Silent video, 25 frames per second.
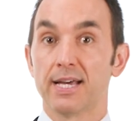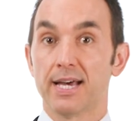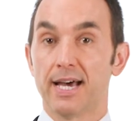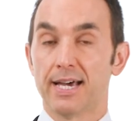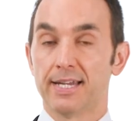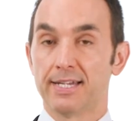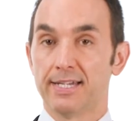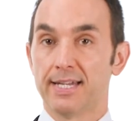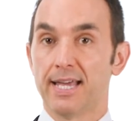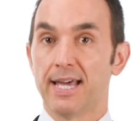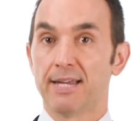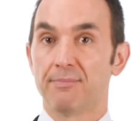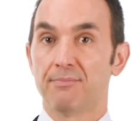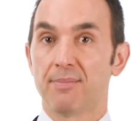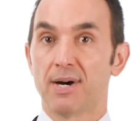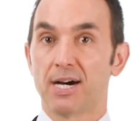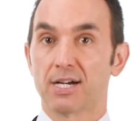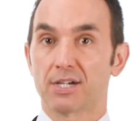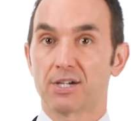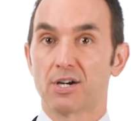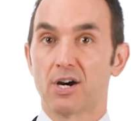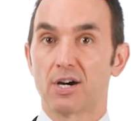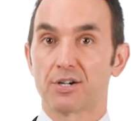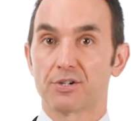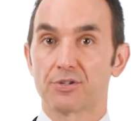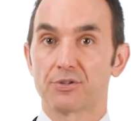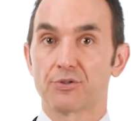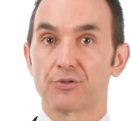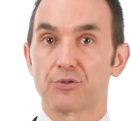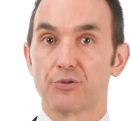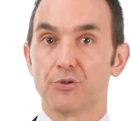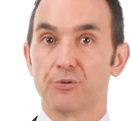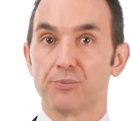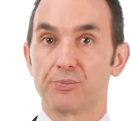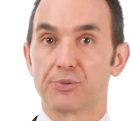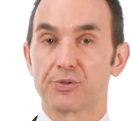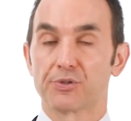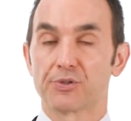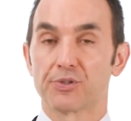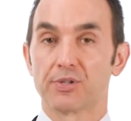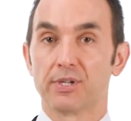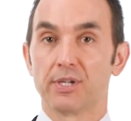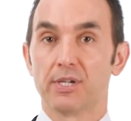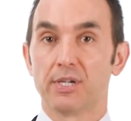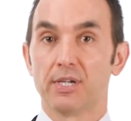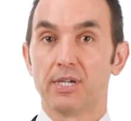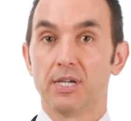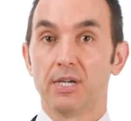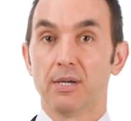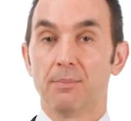and landmark-guided groups,
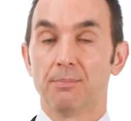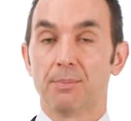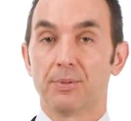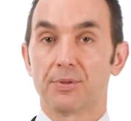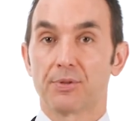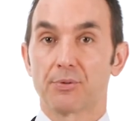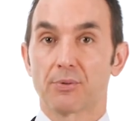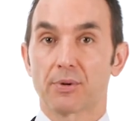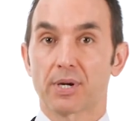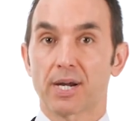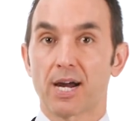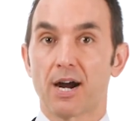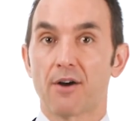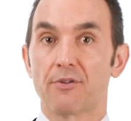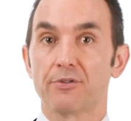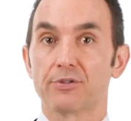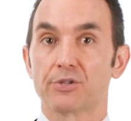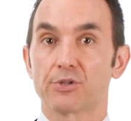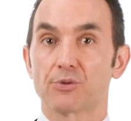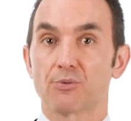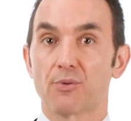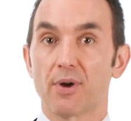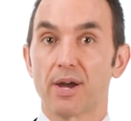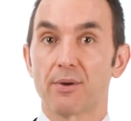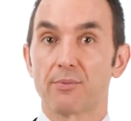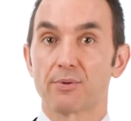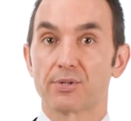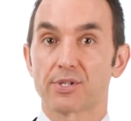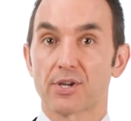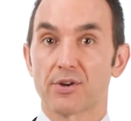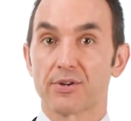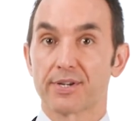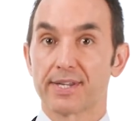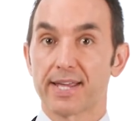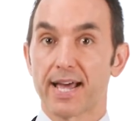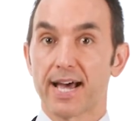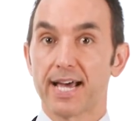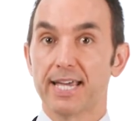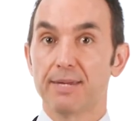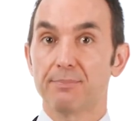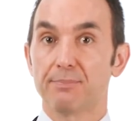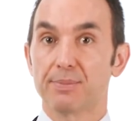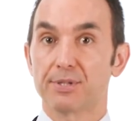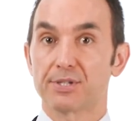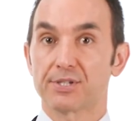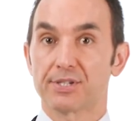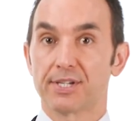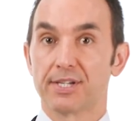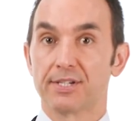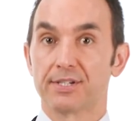but the recurrence rate was only
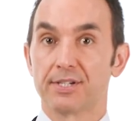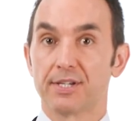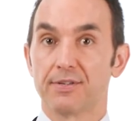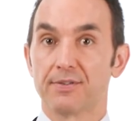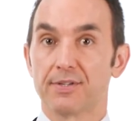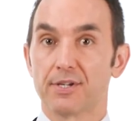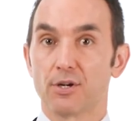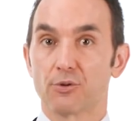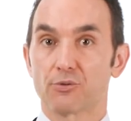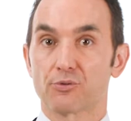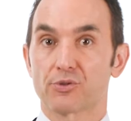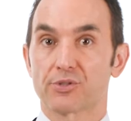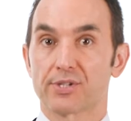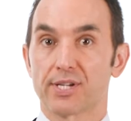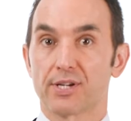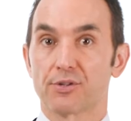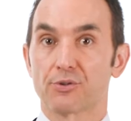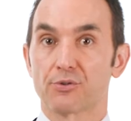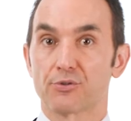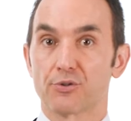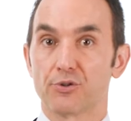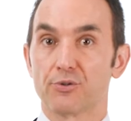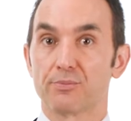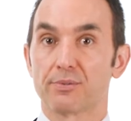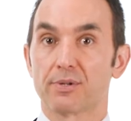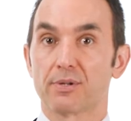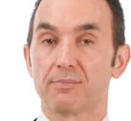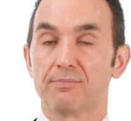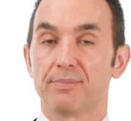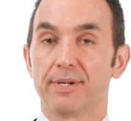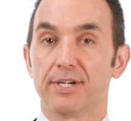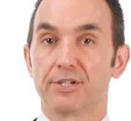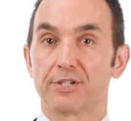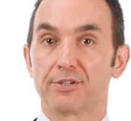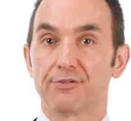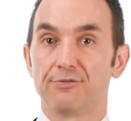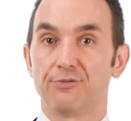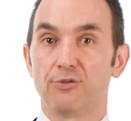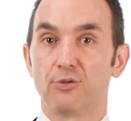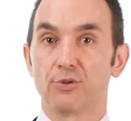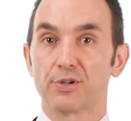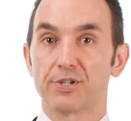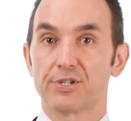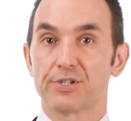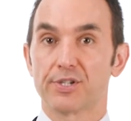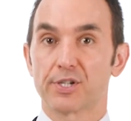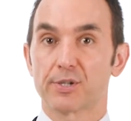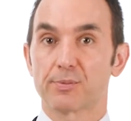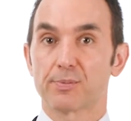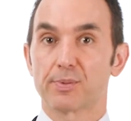8% in the ultrasound group compared to
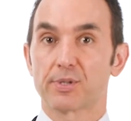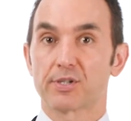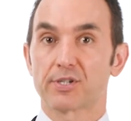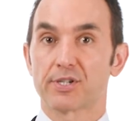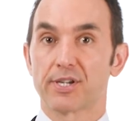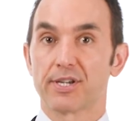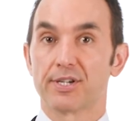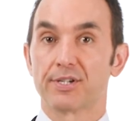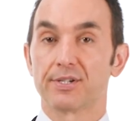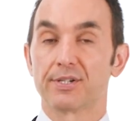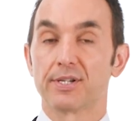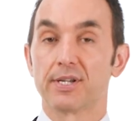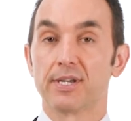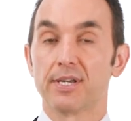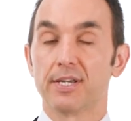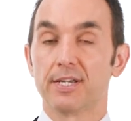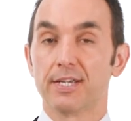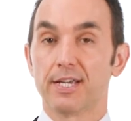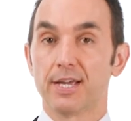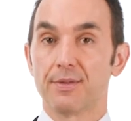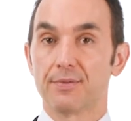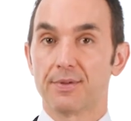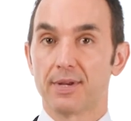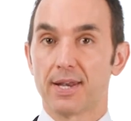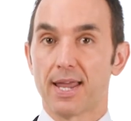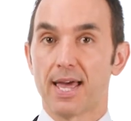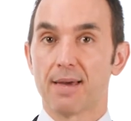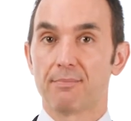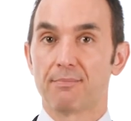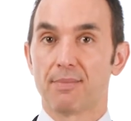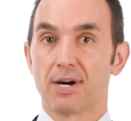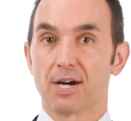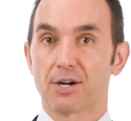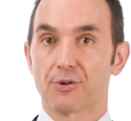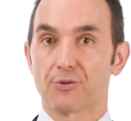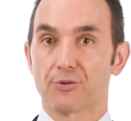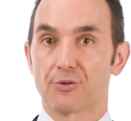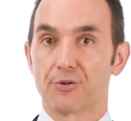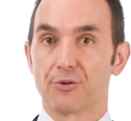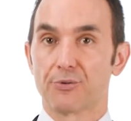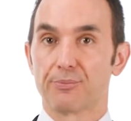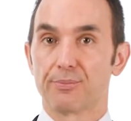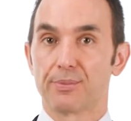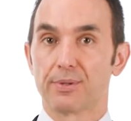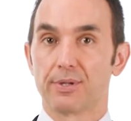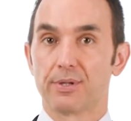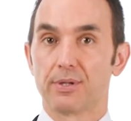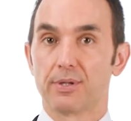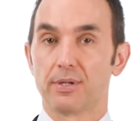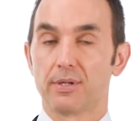46% in the landmark group.
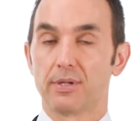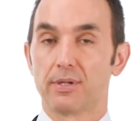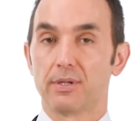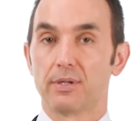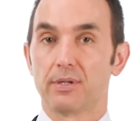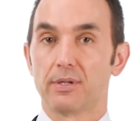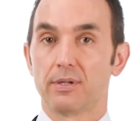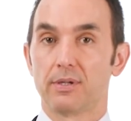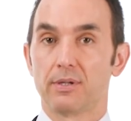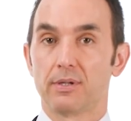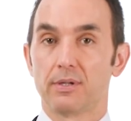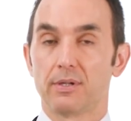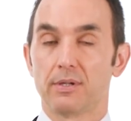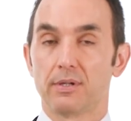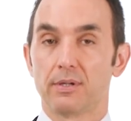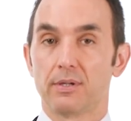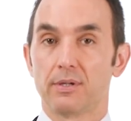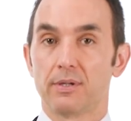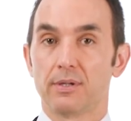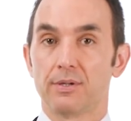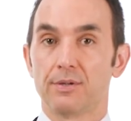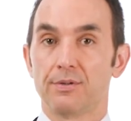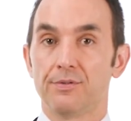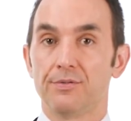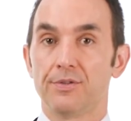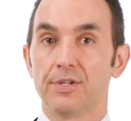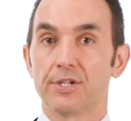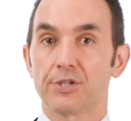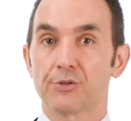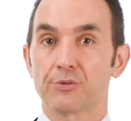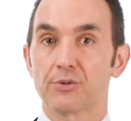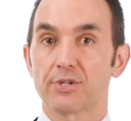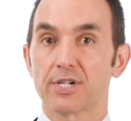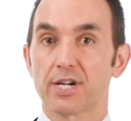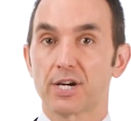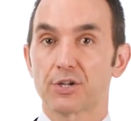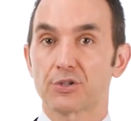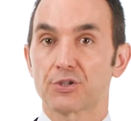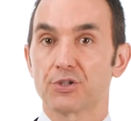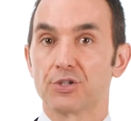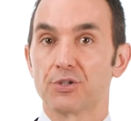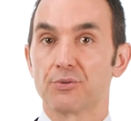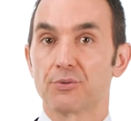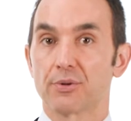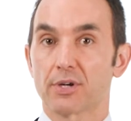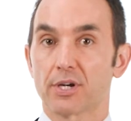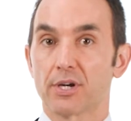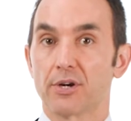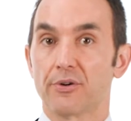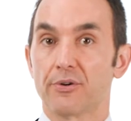This reduction in
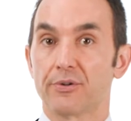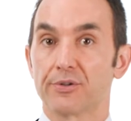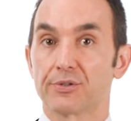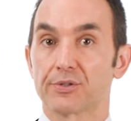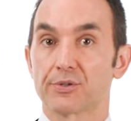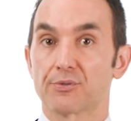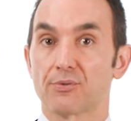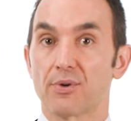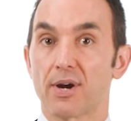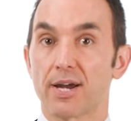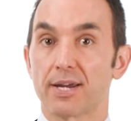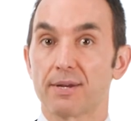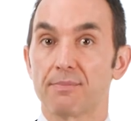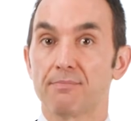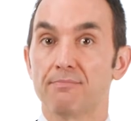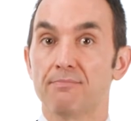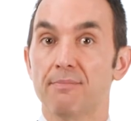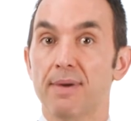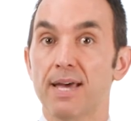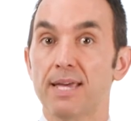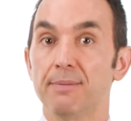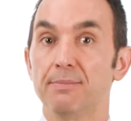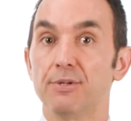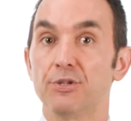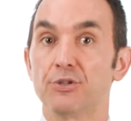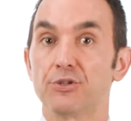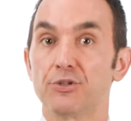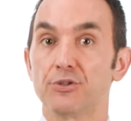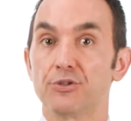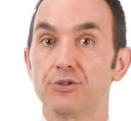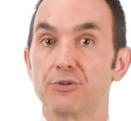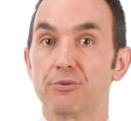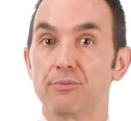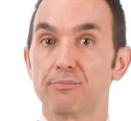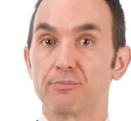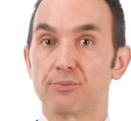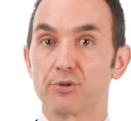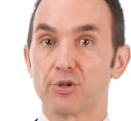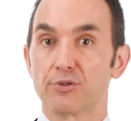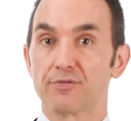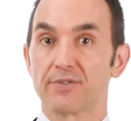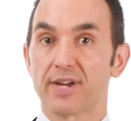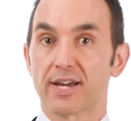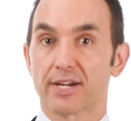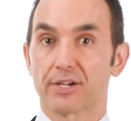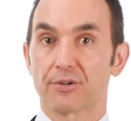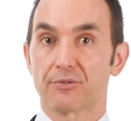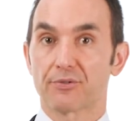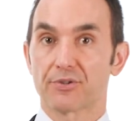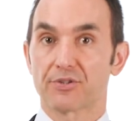recurrence rate may be due to improved
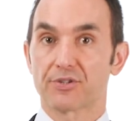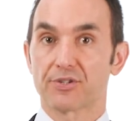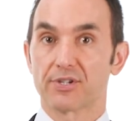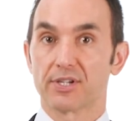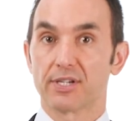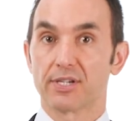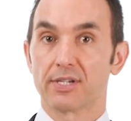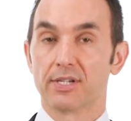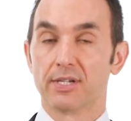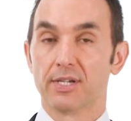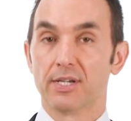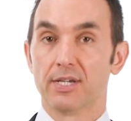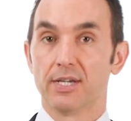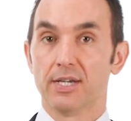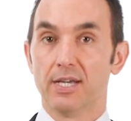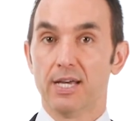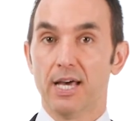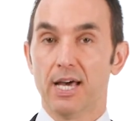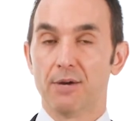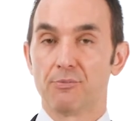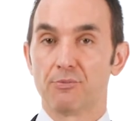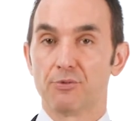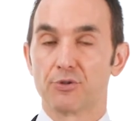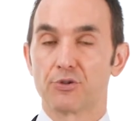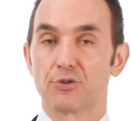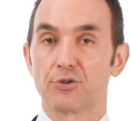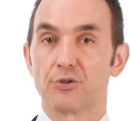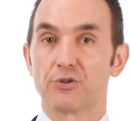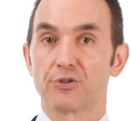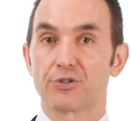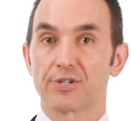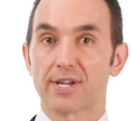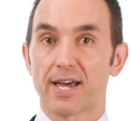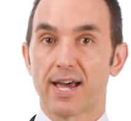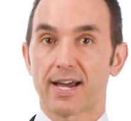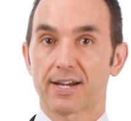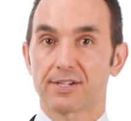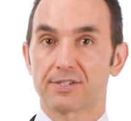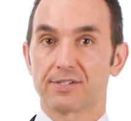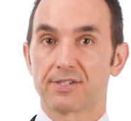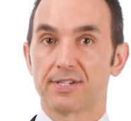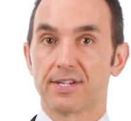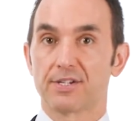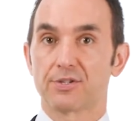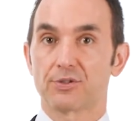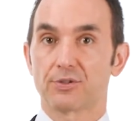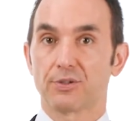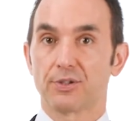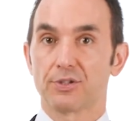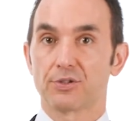accuracy and reduced
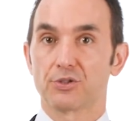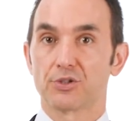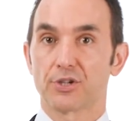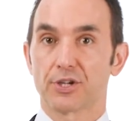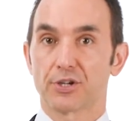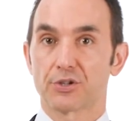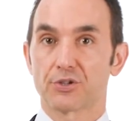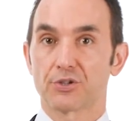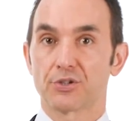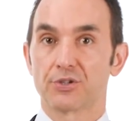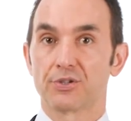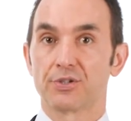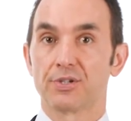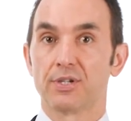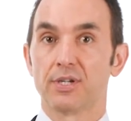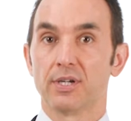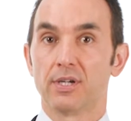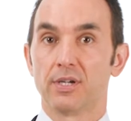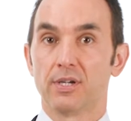accidental injection